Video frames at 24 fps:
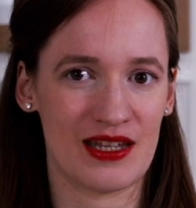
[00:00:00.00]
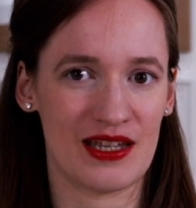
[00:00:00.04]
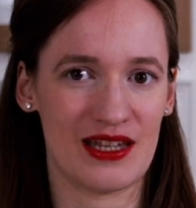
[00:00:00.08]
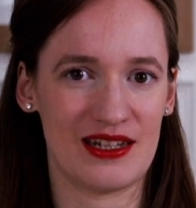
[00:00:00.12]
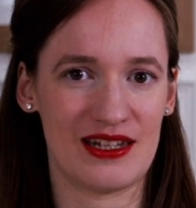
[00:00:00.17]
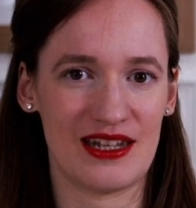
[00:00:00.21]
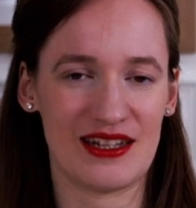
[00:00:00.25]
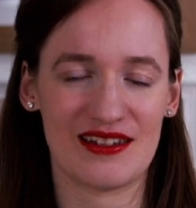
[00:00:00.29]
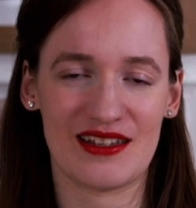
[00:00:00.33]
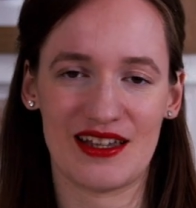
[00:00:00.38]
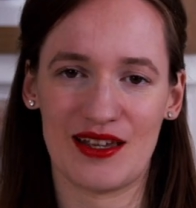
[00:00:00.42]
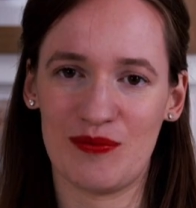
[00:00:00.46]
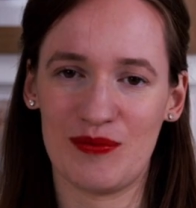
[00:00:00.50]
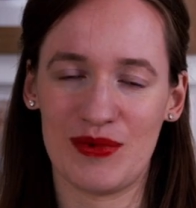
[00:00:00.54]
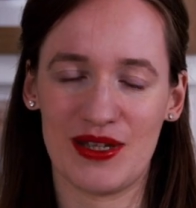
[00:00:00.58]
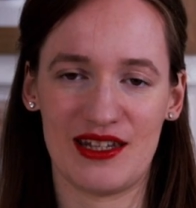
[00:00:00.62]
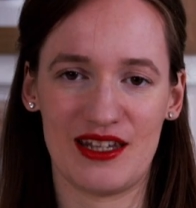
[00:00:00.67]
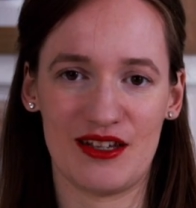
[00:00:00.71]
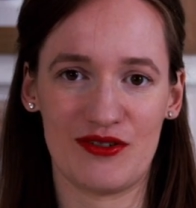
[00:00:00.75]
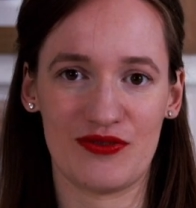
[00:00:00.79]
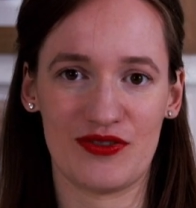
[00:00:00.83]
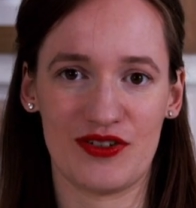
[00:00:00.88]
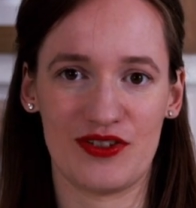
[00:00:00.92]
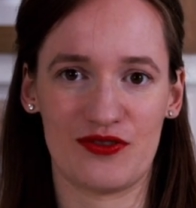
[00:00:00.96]
and that can be
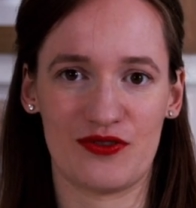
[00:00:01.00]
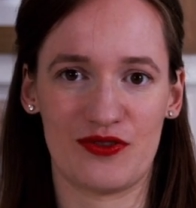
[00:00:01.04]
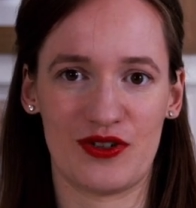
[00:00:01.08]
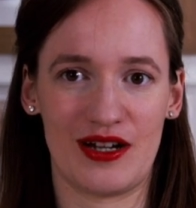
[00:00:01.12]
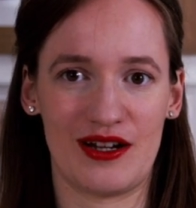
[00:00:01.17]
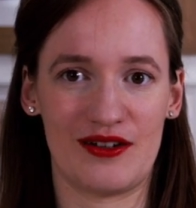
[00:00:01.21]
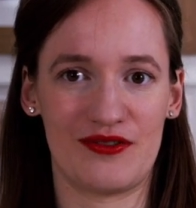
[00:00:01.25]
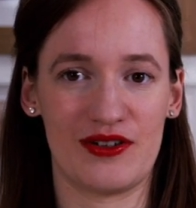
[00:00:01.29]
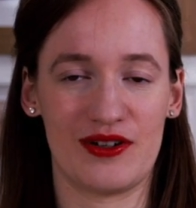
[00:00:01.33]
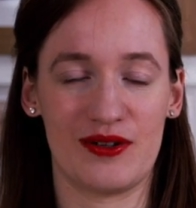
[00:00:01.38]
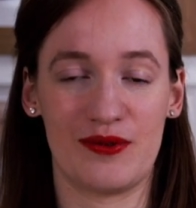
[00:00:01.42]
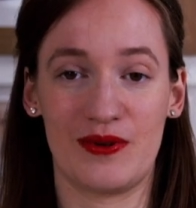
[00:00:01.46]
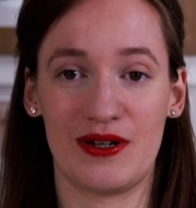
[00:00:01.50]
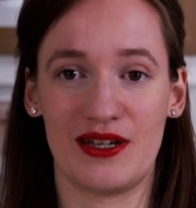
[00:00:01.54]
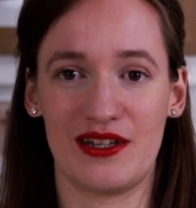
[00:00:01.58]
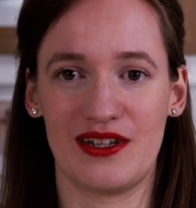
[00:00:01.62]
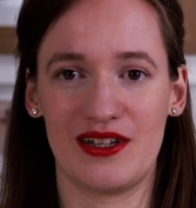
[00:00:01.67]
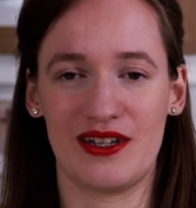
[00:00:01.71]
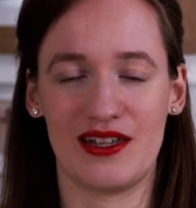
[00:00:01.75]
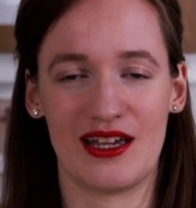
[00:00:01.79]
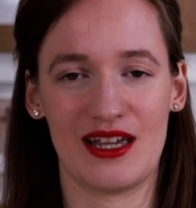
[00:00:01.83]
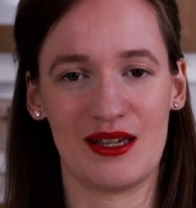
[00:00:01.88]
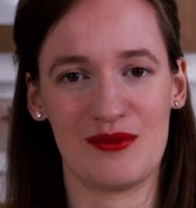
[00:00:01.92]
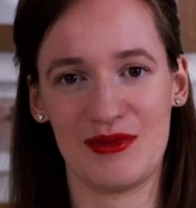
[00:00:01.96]
different for
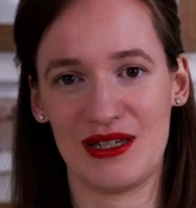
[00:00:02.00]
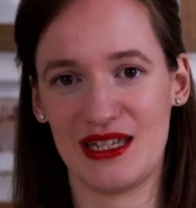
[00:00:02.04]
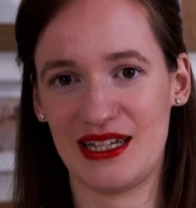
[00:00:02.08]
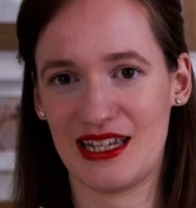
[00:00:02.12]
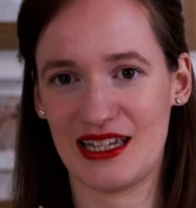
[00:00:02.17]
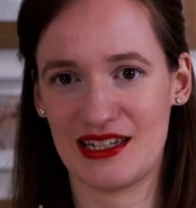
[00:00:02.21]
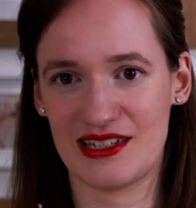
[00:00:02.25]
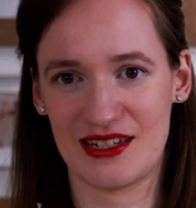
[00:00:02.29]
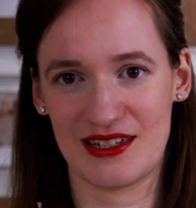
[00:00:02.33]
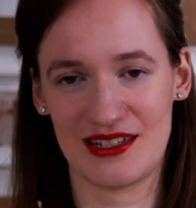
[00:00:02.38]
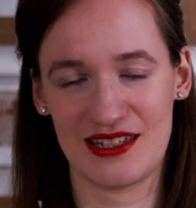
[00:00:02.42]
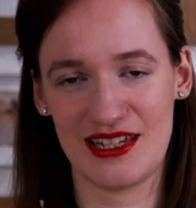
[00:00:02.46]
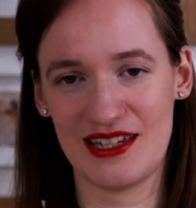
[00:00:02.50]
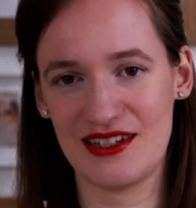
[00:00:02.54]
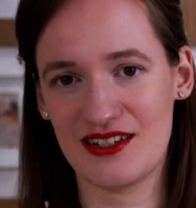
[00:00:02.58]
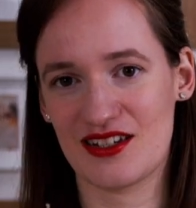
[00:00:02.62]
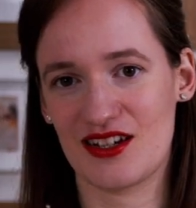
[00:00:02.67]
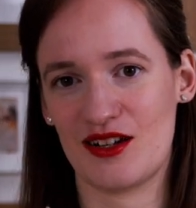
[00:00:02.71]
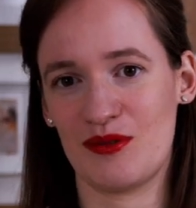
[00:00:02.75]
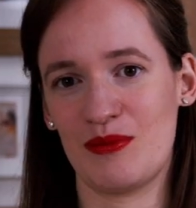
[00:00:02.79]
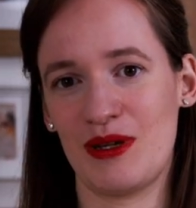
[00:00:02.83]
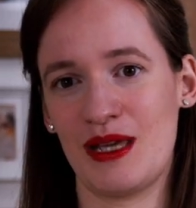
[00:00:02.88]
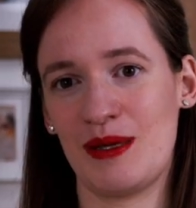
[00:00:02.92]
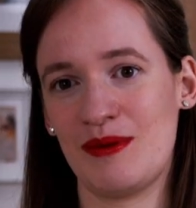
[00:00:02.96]
everyone i mean as a
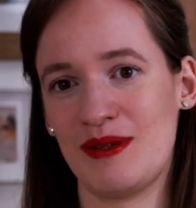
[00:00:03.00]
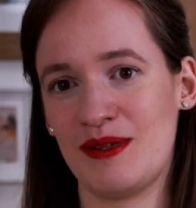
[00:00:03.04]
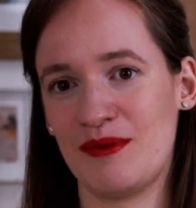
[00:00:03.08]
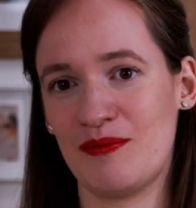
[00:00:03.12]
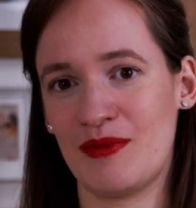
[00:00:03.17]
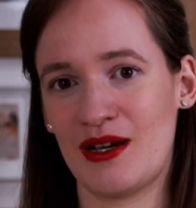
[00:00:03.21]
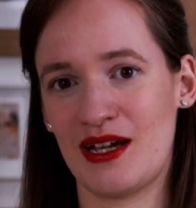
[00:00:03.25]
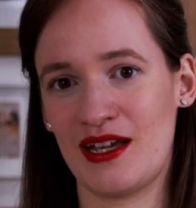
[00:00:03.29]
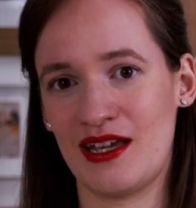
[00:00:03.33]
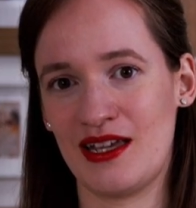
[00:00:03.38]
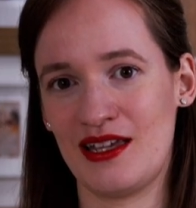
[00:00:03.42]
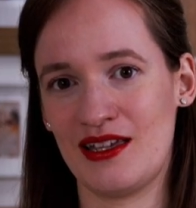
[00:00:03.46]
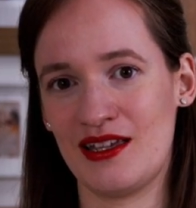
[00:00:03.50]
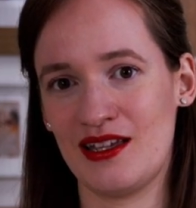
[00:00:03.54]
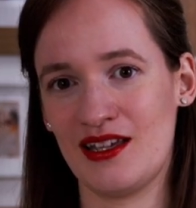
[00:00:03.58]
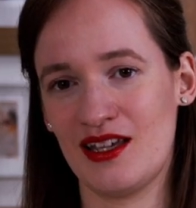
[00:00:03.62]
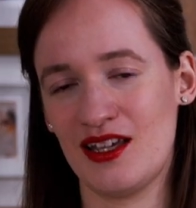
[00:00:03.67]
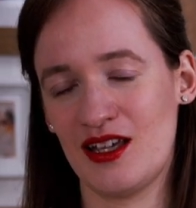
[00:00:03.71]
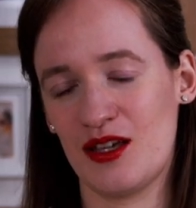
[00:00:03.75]
teacher maybe my